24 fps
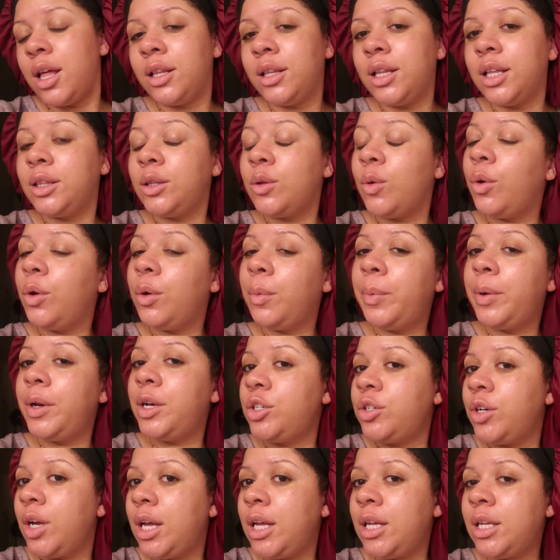let the oil
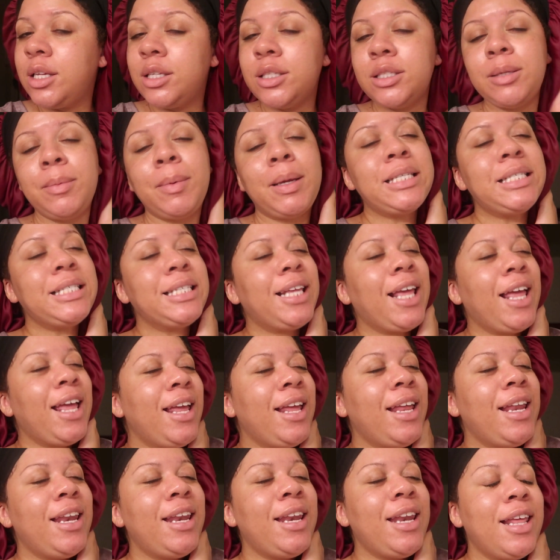penetrate into my
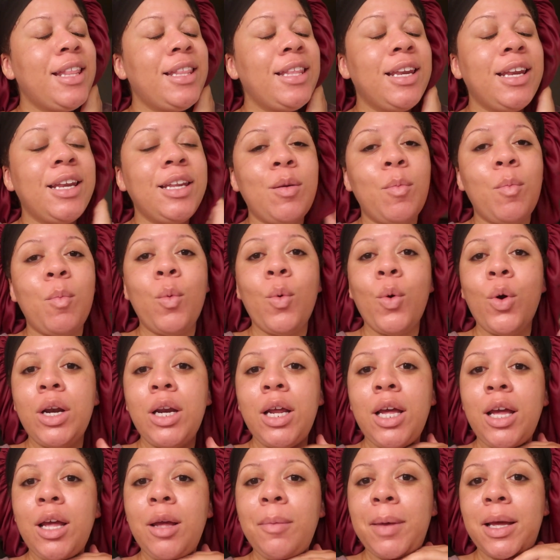skin. And then in the
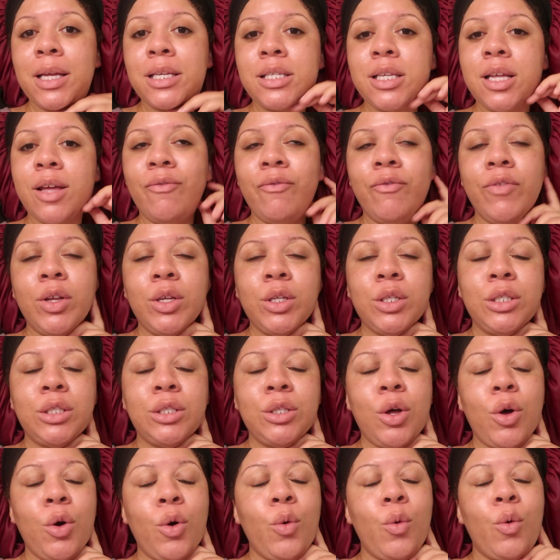morning, my skin feels
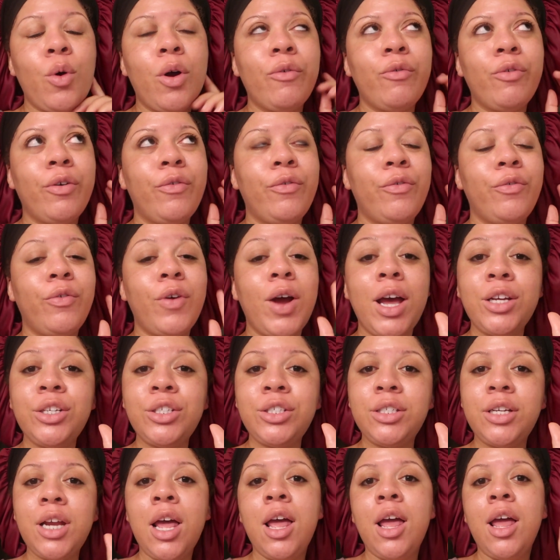so
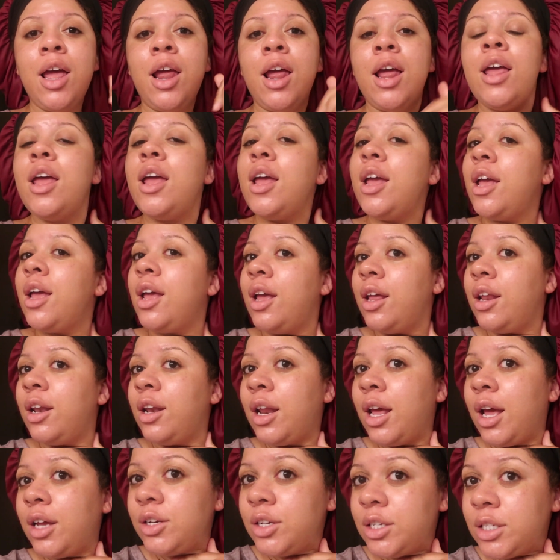refreshed.
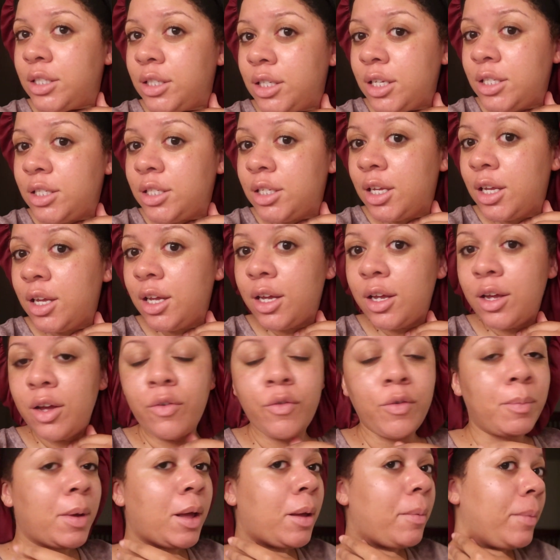And I just need to
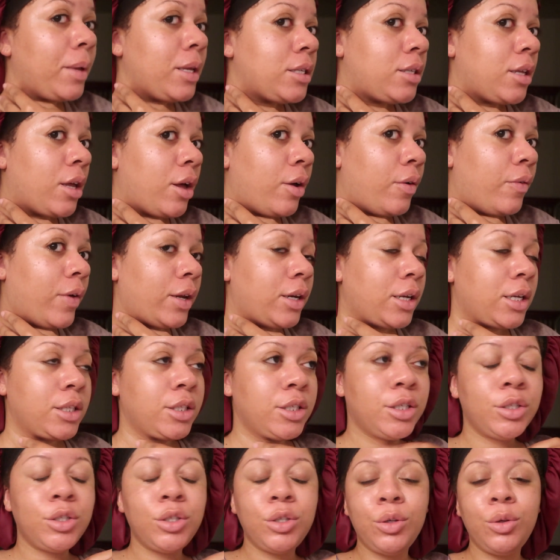remind myself I need
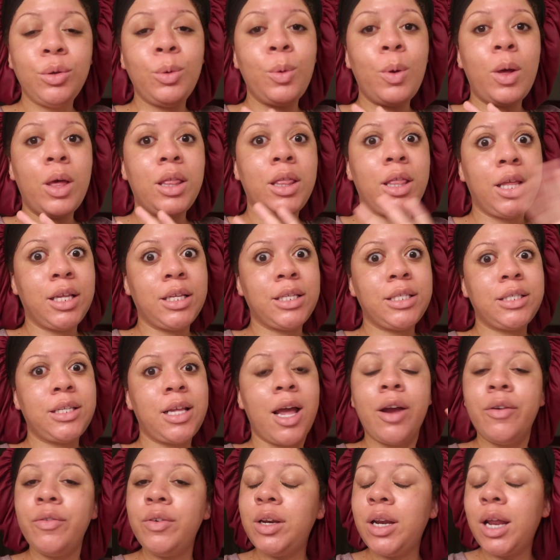to do this
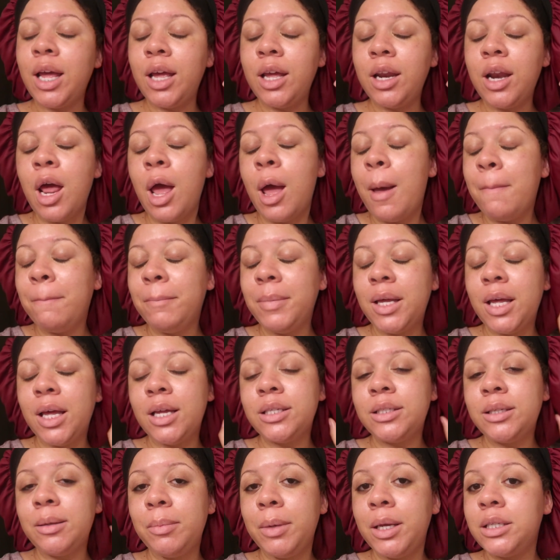every night
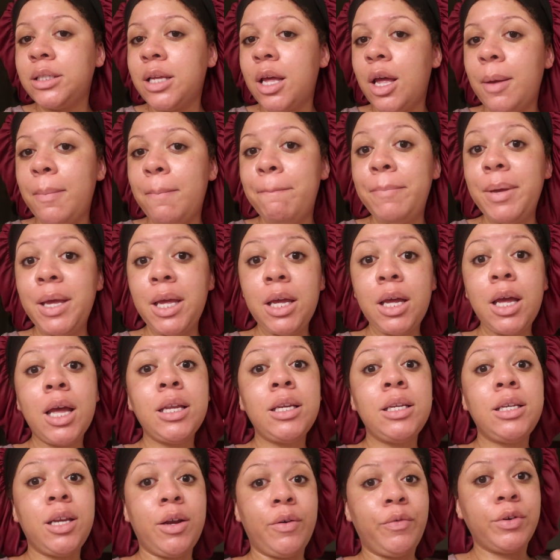because it makes a
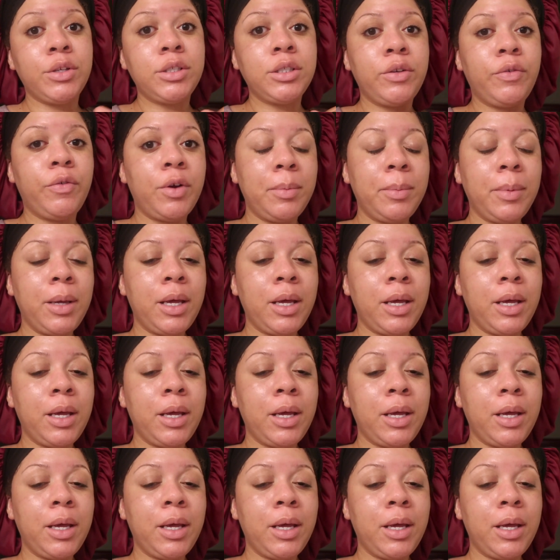big difference for